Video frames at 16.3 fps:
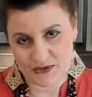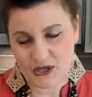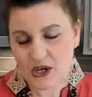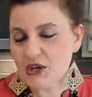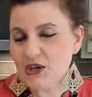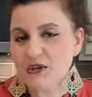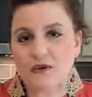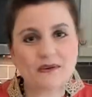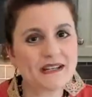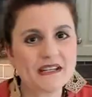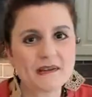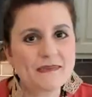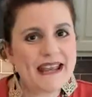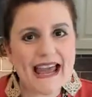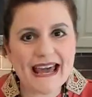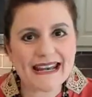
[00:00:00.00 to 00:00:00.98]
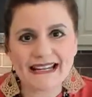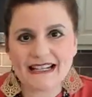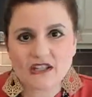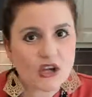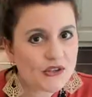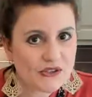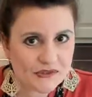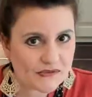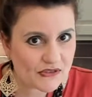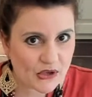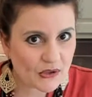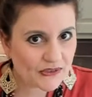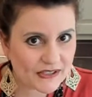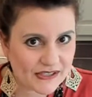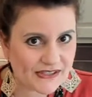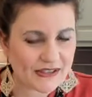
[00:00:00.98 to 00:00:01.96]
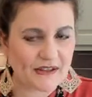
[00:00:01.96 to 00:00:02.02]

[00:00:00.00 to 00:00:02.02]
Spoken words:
You don't need to be adding tons of salt to stuff.